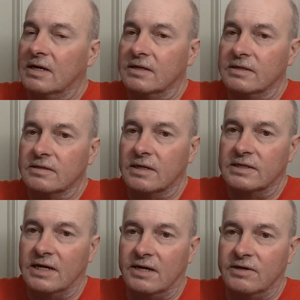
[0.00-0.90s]
I
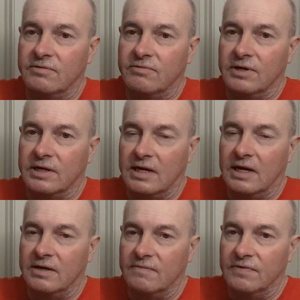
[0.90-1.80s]
get tired of running
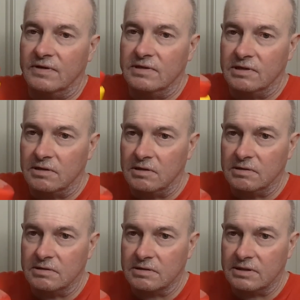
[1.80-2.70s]
out of
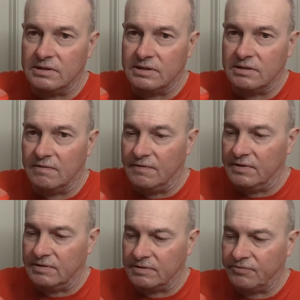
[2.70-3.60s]
the
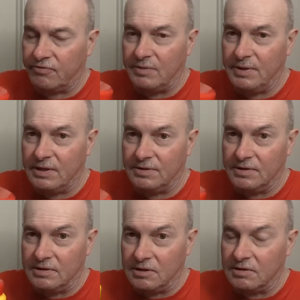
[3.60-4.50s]
3P in
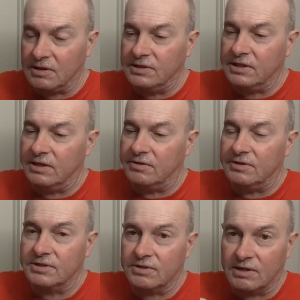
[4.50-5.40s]
the little
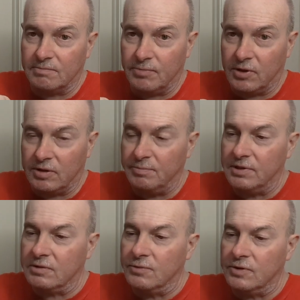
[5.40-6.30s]
containers, so I bought a
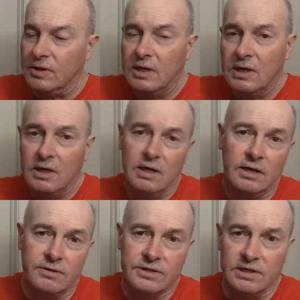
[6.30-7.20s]
big one.
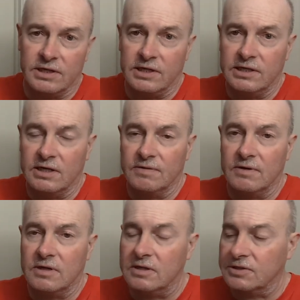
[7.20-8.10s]
There's a lady down
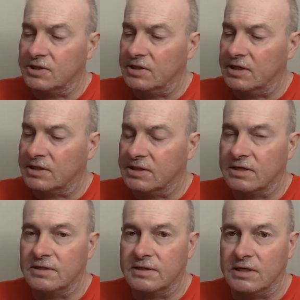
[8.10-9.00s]
the hall. She likes to
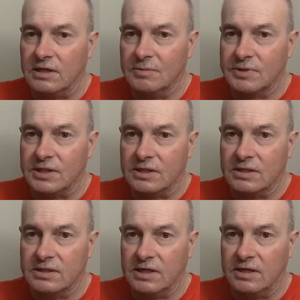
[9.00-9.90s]
get the empty
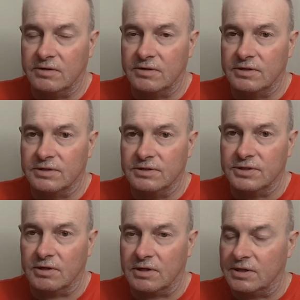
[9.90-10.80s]
containers and
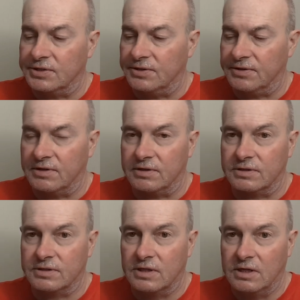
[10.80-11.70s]
jars and
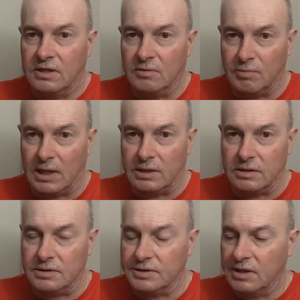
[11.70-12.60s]
things,
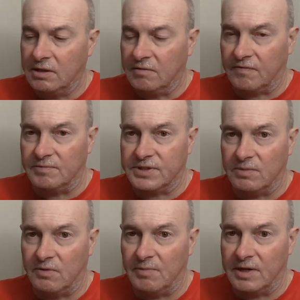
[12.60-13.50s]
bottles, from
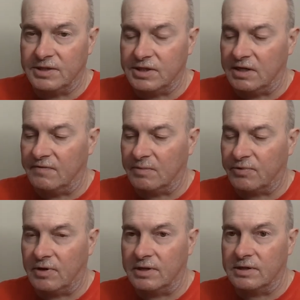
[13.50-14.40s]
some of my shaving
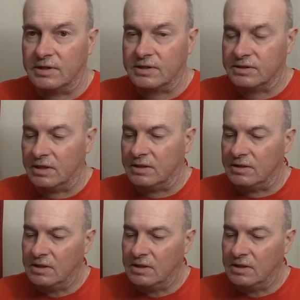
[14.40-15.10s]
products